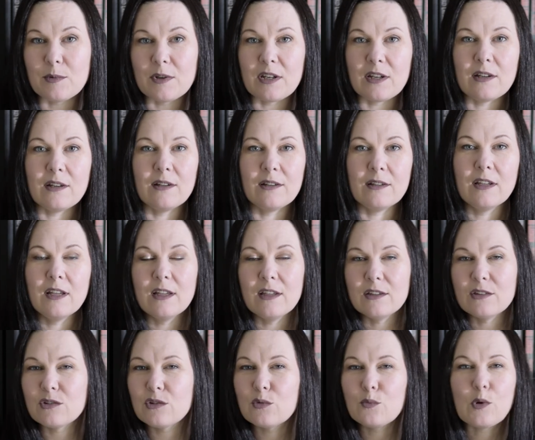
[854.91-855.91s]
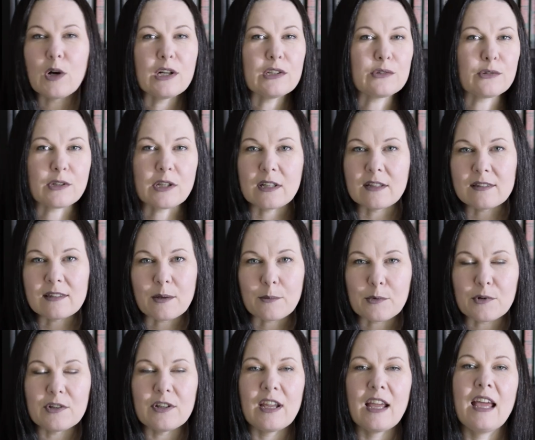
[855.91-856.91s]
in a sweltering
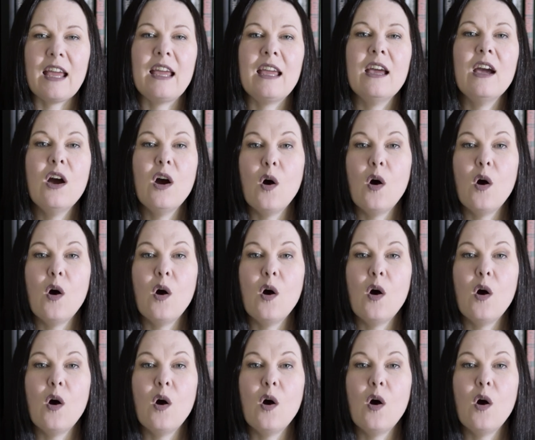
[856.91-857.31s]
summer day,